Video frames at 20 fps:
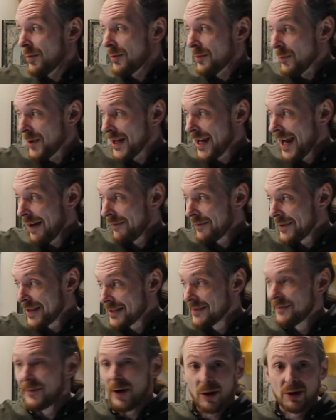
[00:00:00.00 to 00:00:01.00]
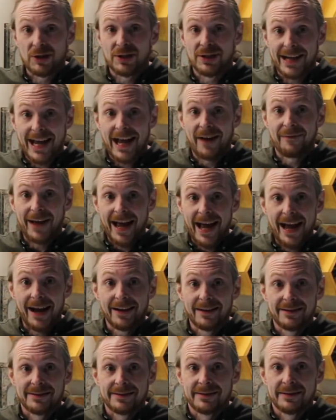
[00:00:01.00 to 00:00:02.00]
We have this function
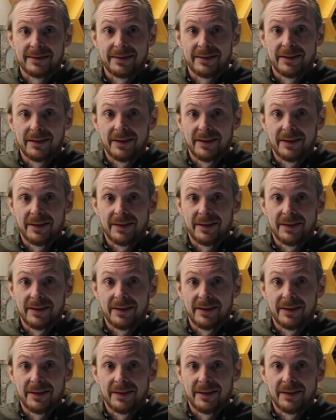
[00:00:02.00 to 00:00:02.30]
fx,